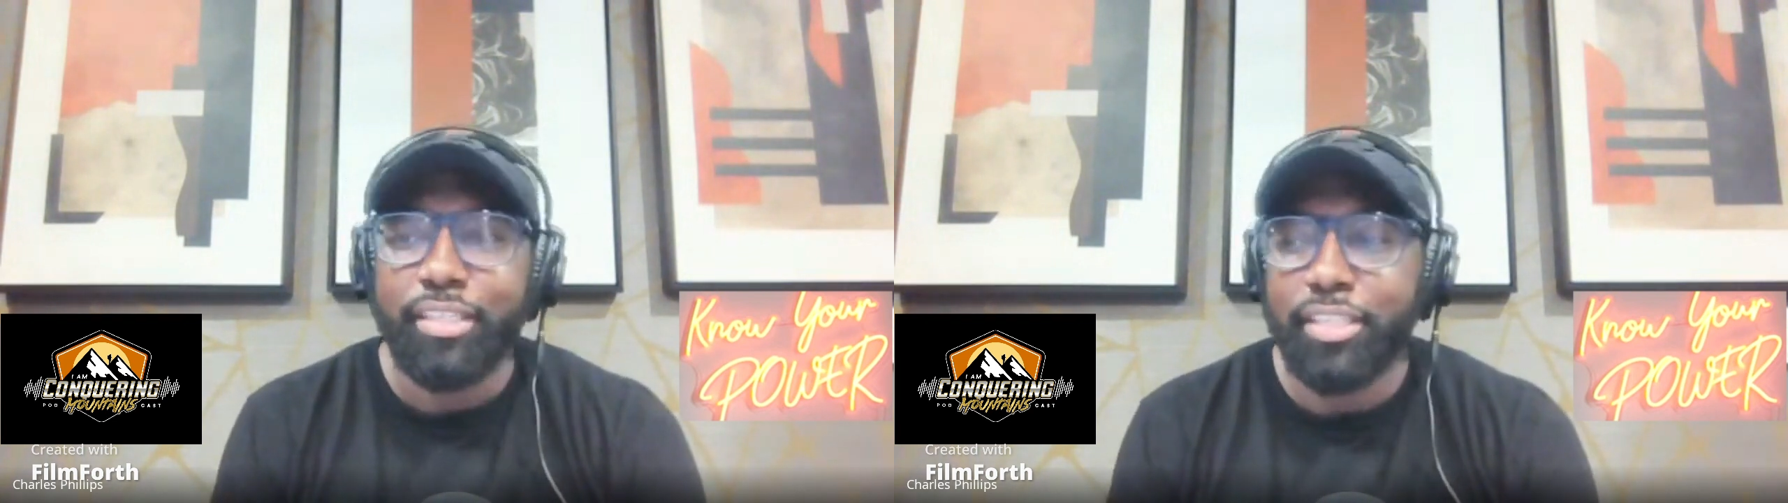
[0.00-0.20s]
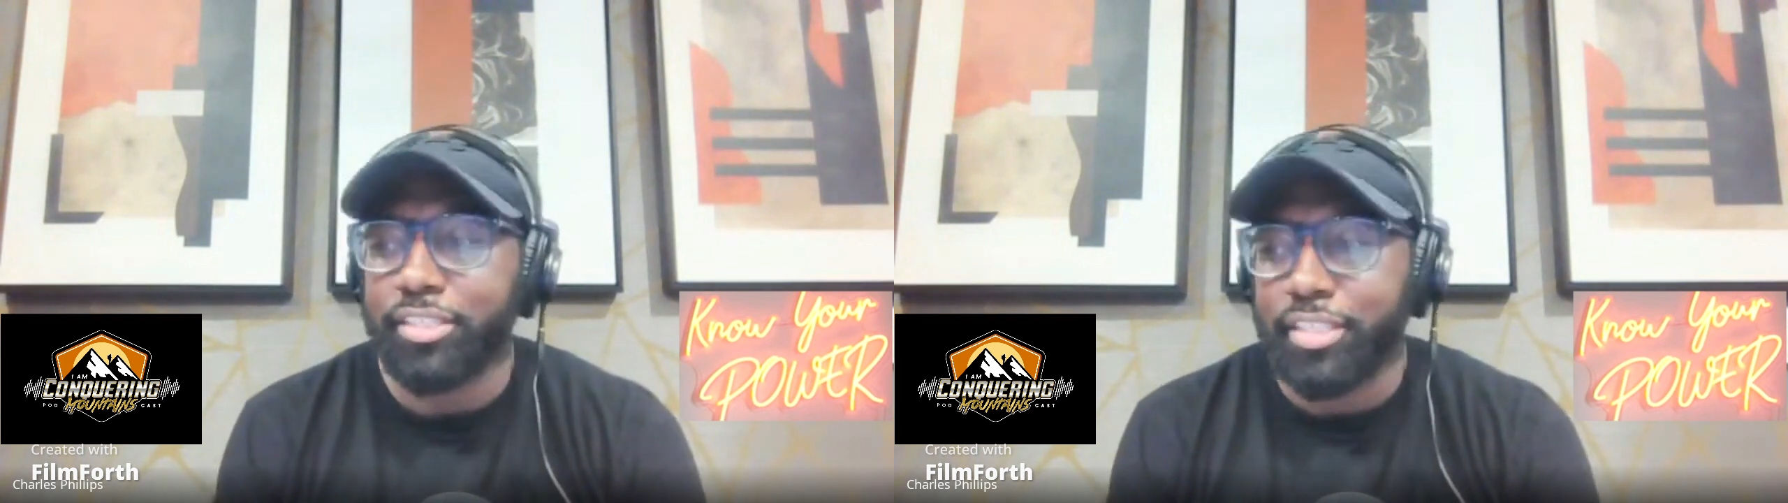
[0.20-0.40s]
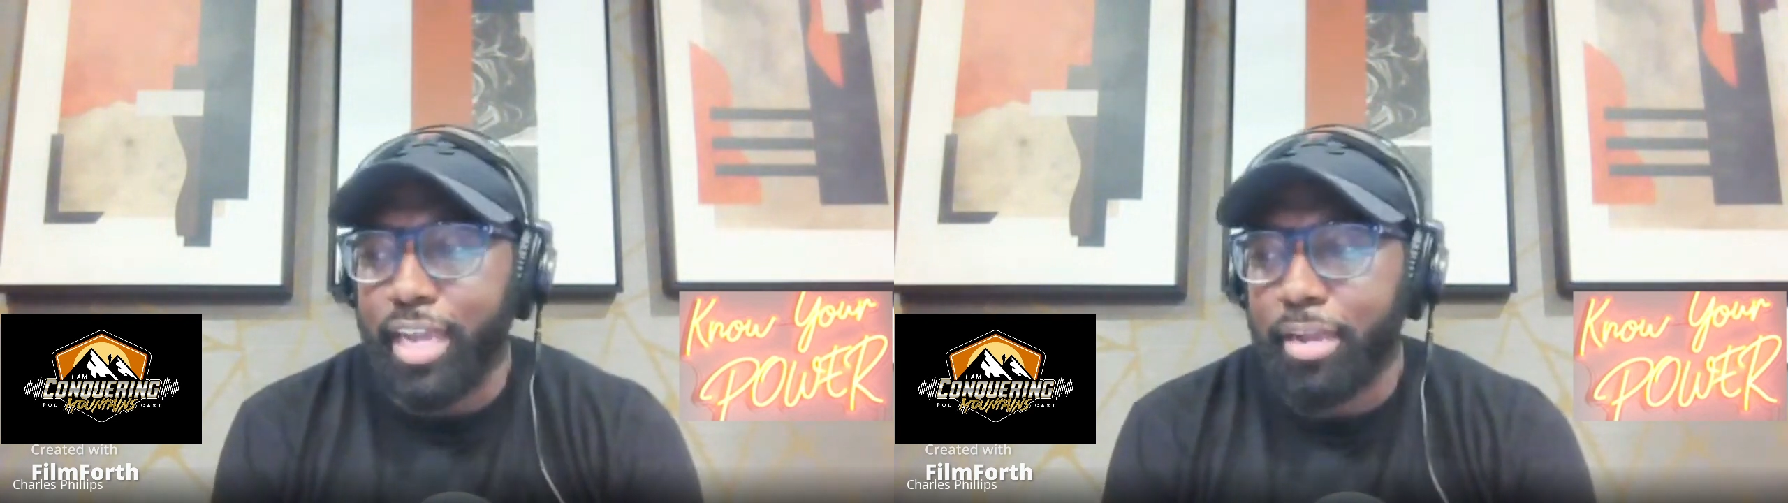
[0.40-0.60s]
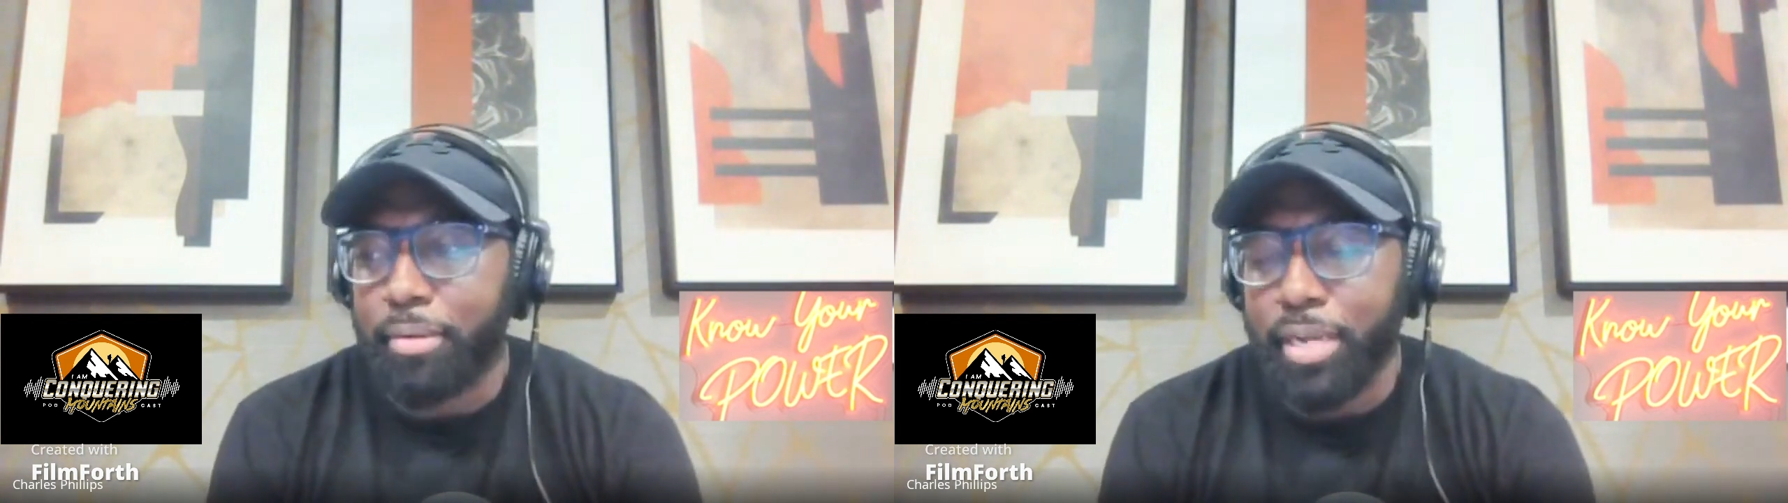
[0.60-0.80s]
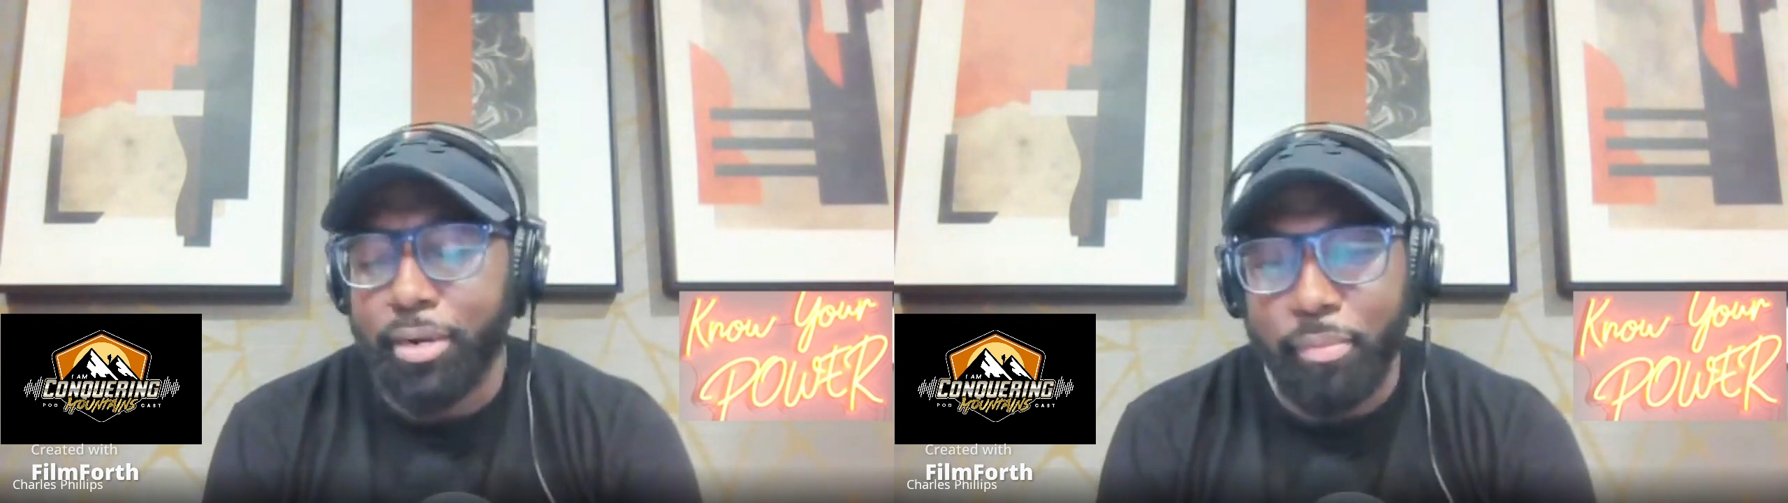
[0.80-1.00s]
This is the I Am
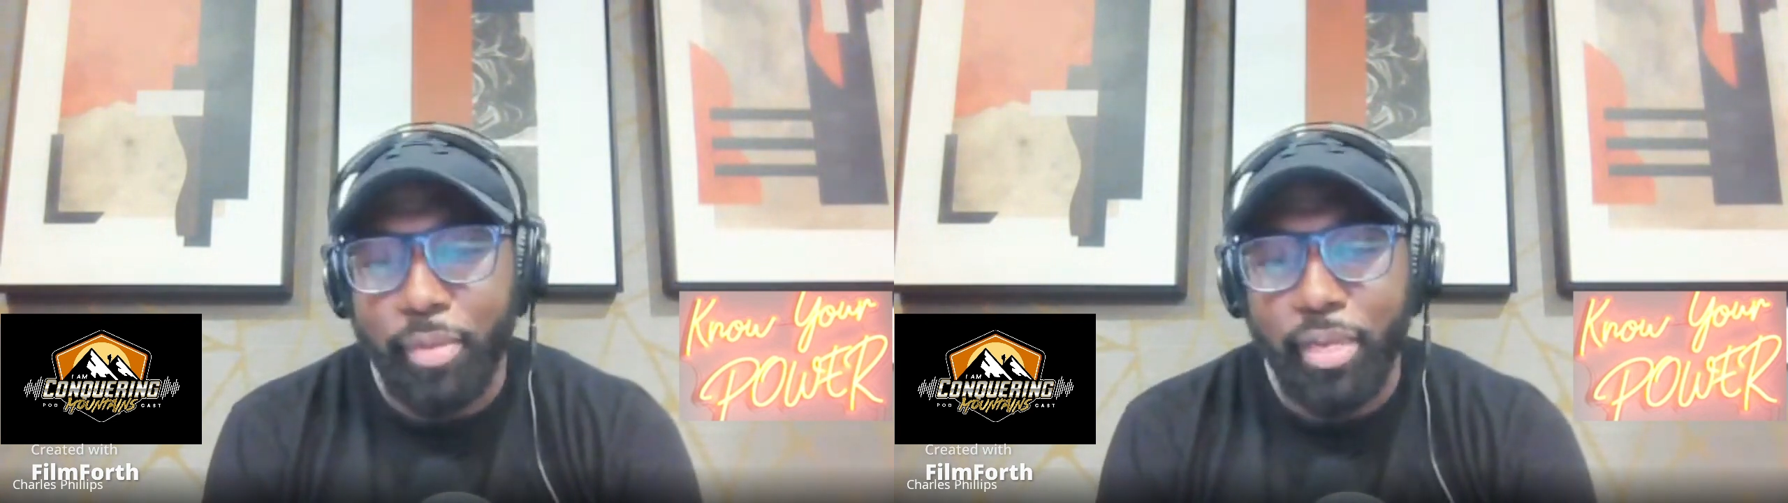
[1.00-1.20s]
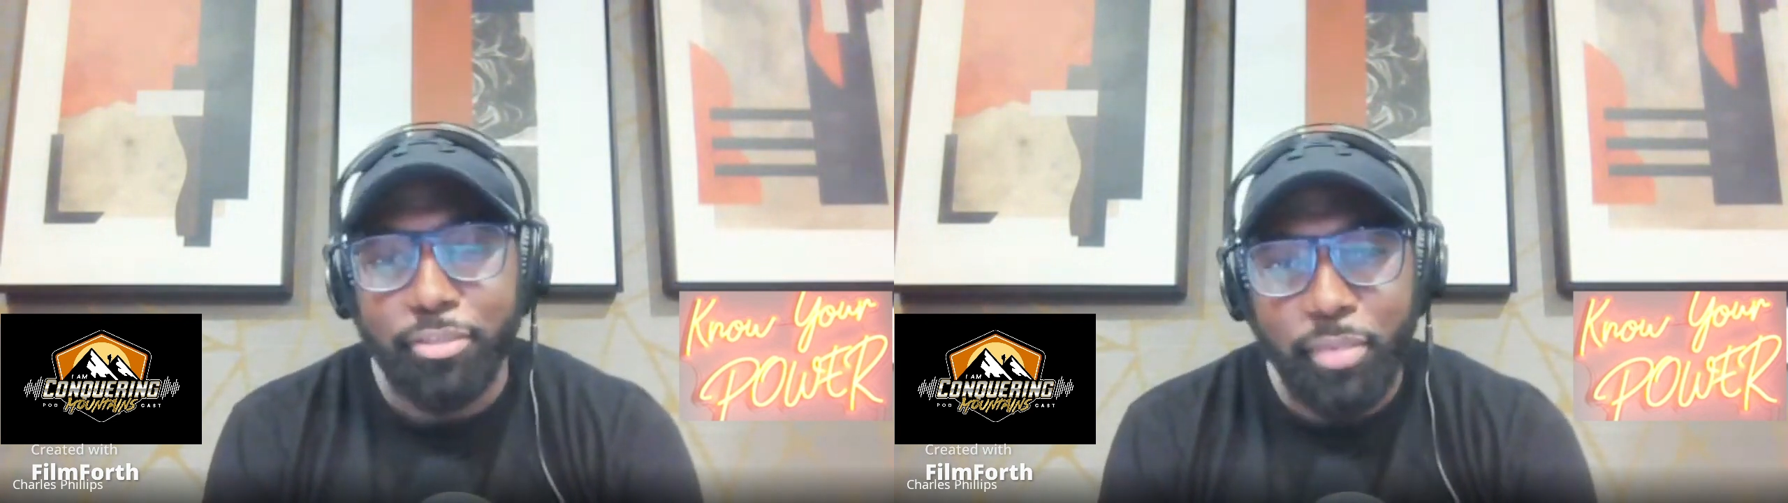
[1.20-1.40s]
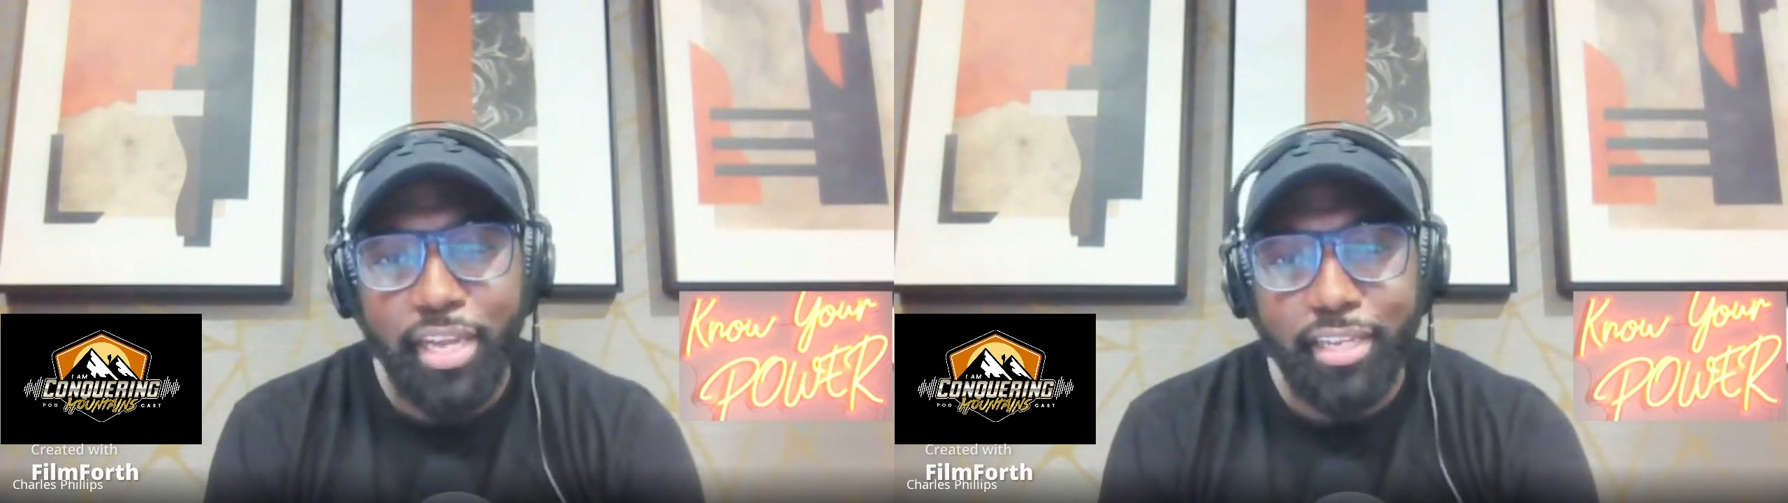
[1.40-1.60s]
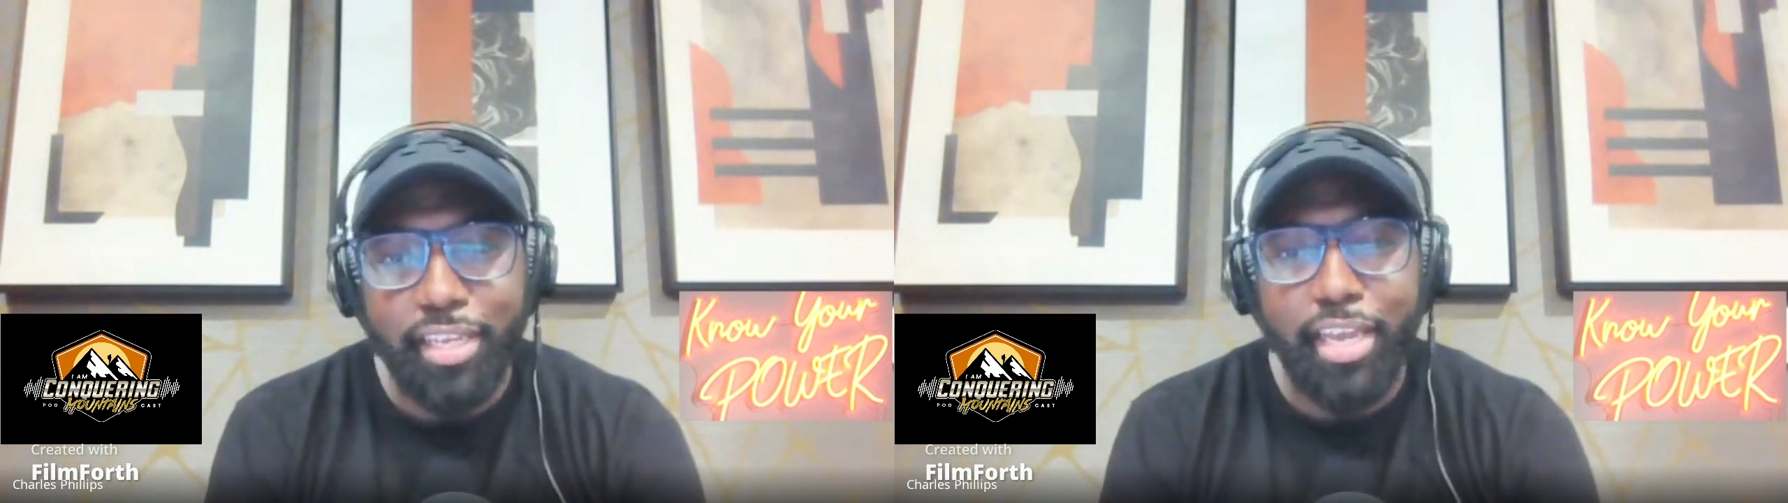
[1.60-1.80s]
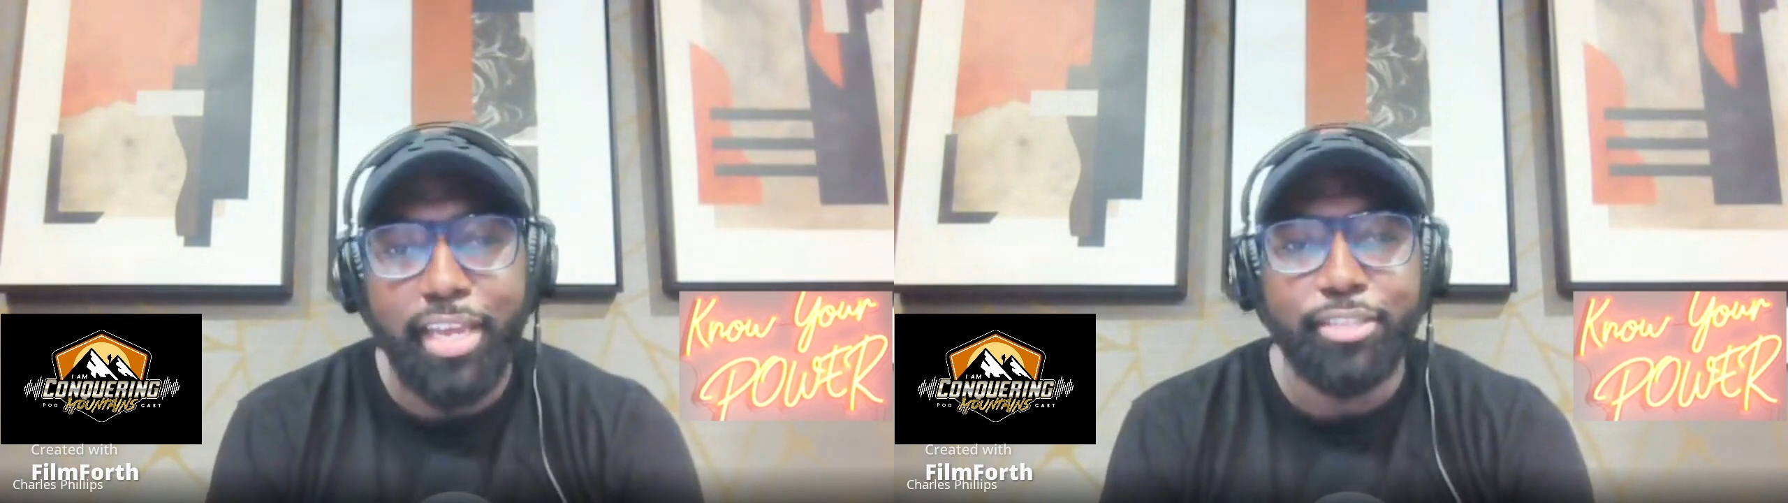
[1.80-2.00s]
Conquering Mountains
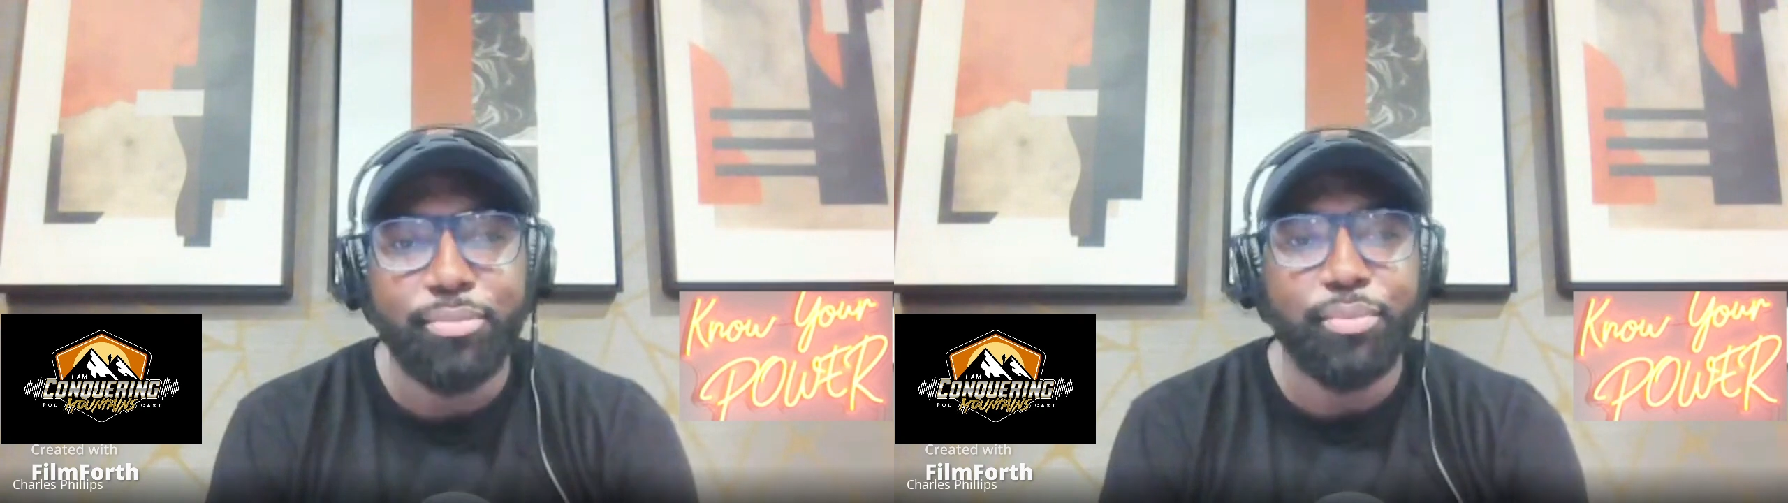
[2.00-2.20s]
podcast